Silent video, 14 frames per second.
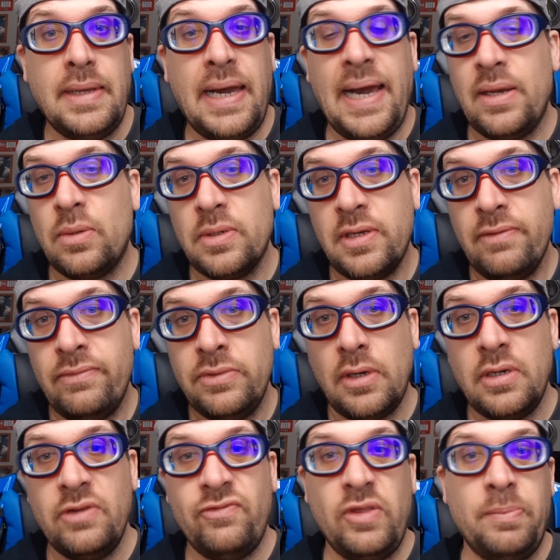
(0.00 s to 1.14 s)
I don't give a
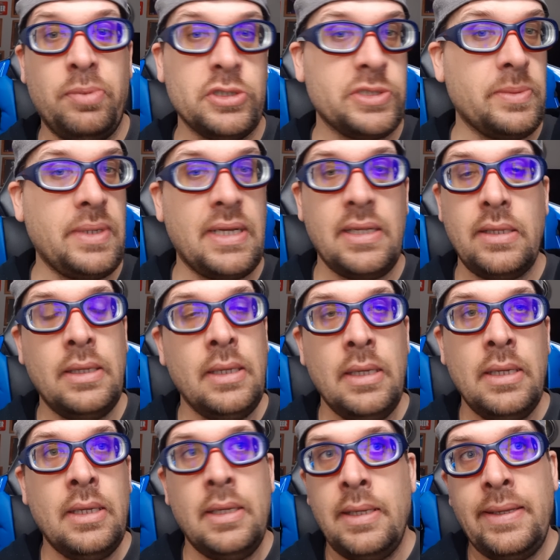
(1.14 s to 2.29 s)
darn if they push or not.
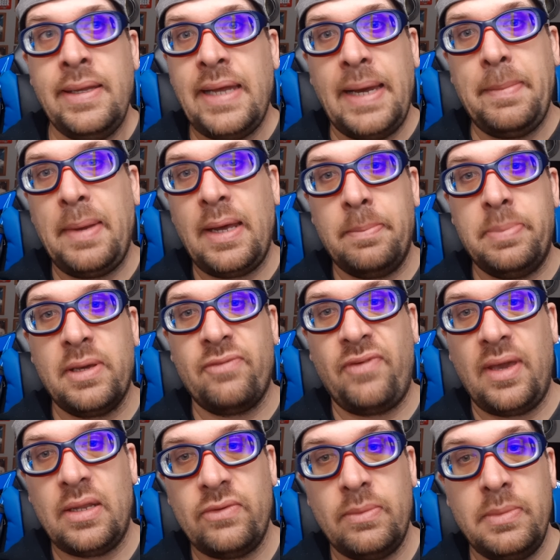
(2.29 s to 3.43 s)
I'm not a big
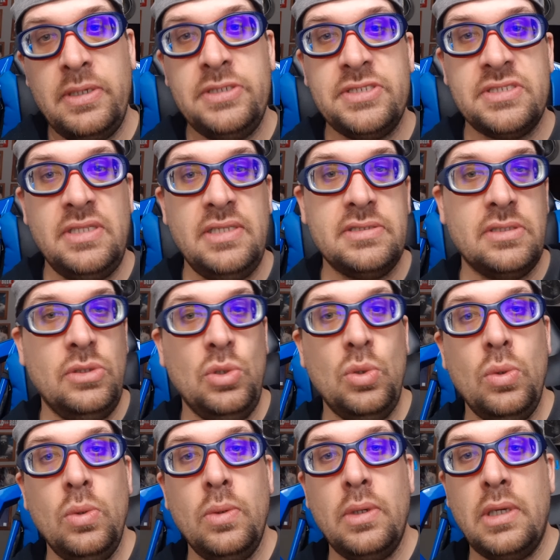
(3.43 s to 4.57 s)
fan of him. He just needs a
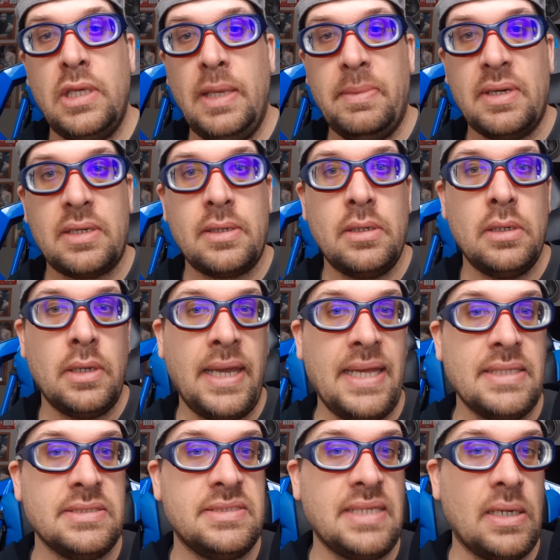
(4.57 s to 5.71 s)
new gimmick
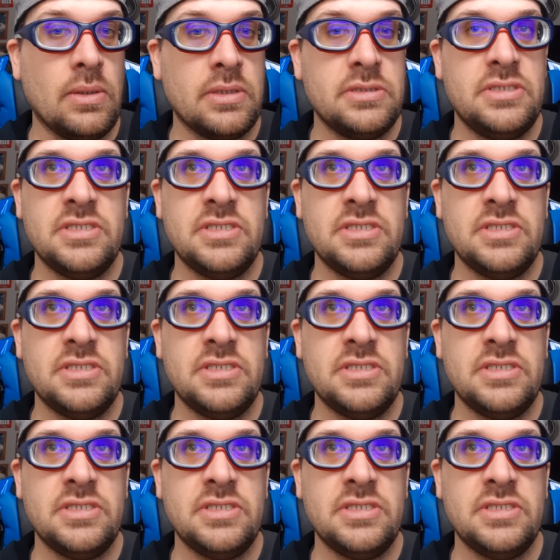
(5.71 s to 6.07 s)
hands down.